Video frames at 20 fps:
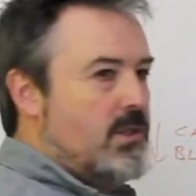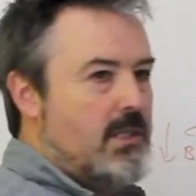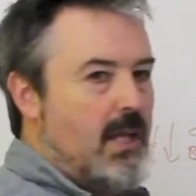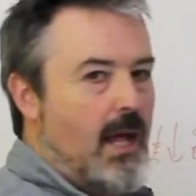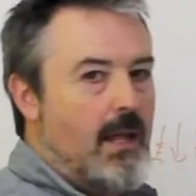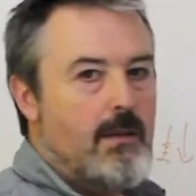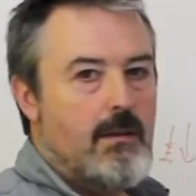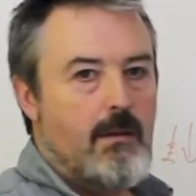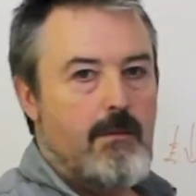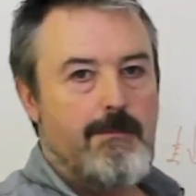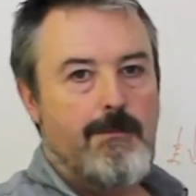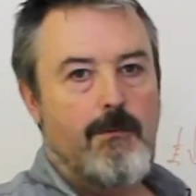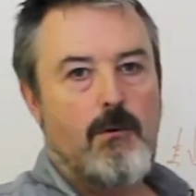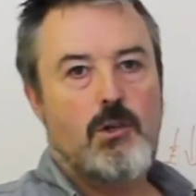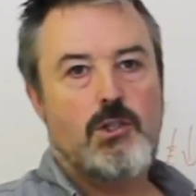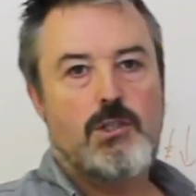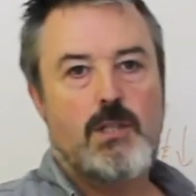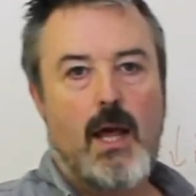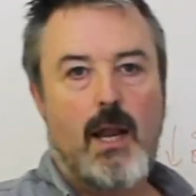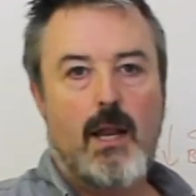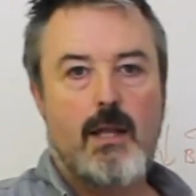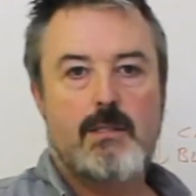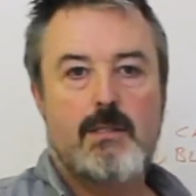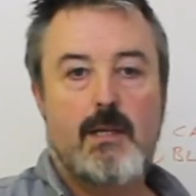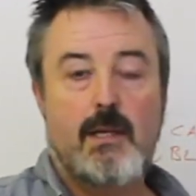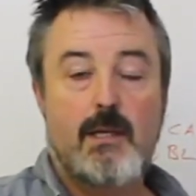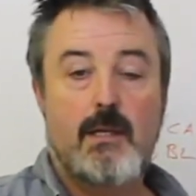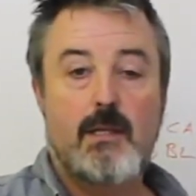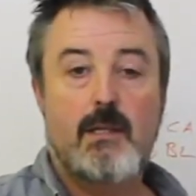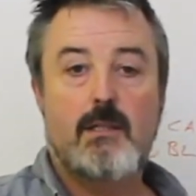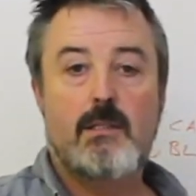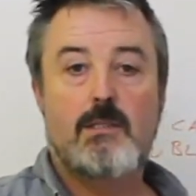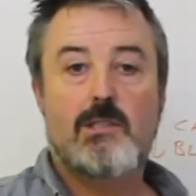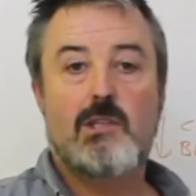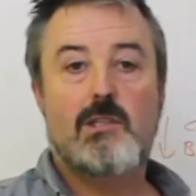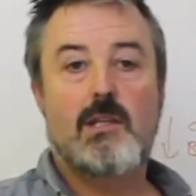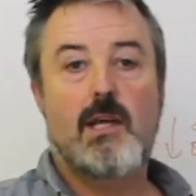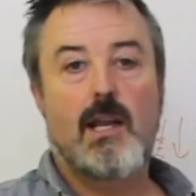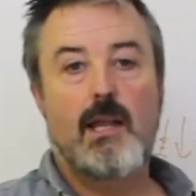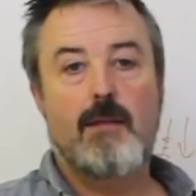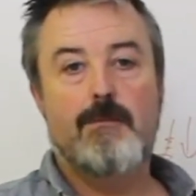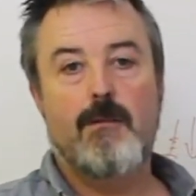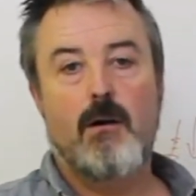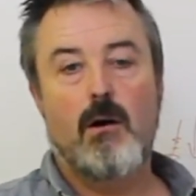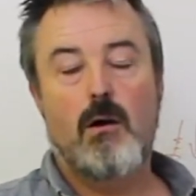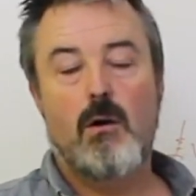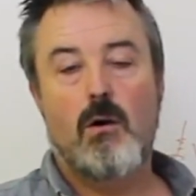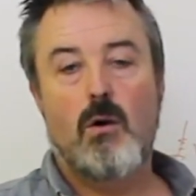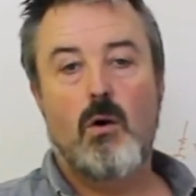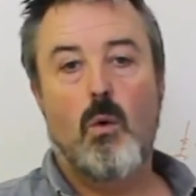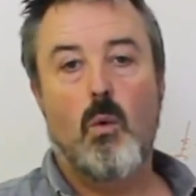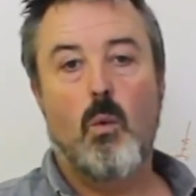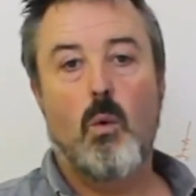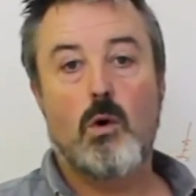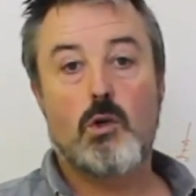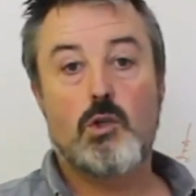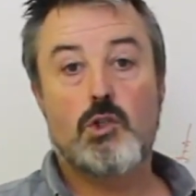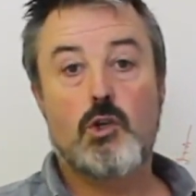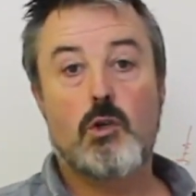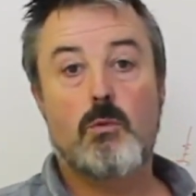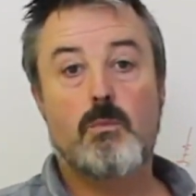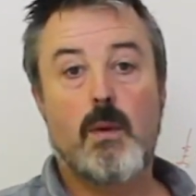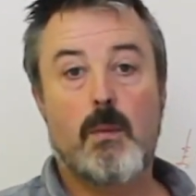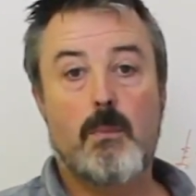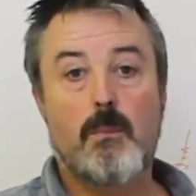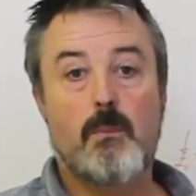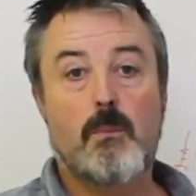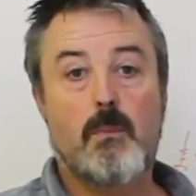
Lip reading: standard functionality to deliver what should be